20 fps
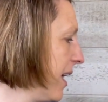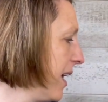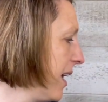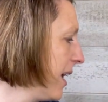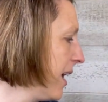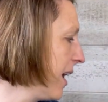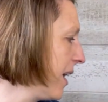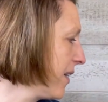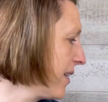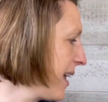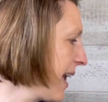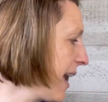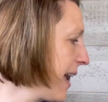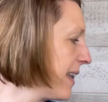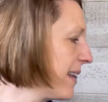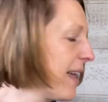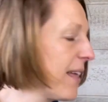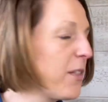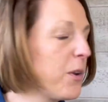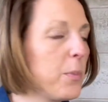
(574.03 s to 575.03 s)
Okay,
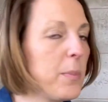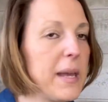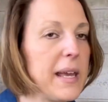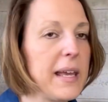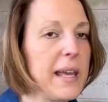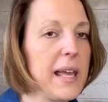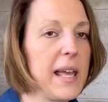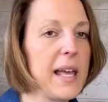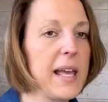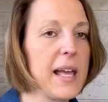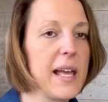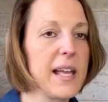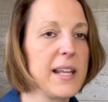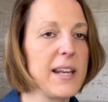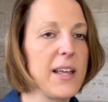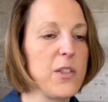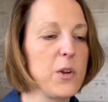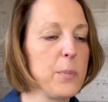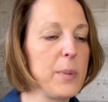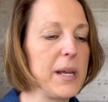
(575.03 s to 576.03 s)
another
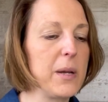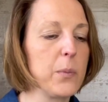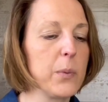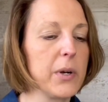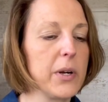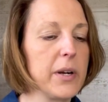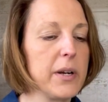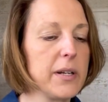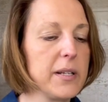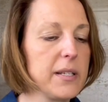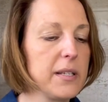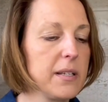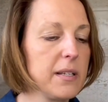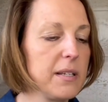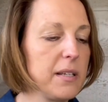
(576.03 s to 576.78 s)
big word.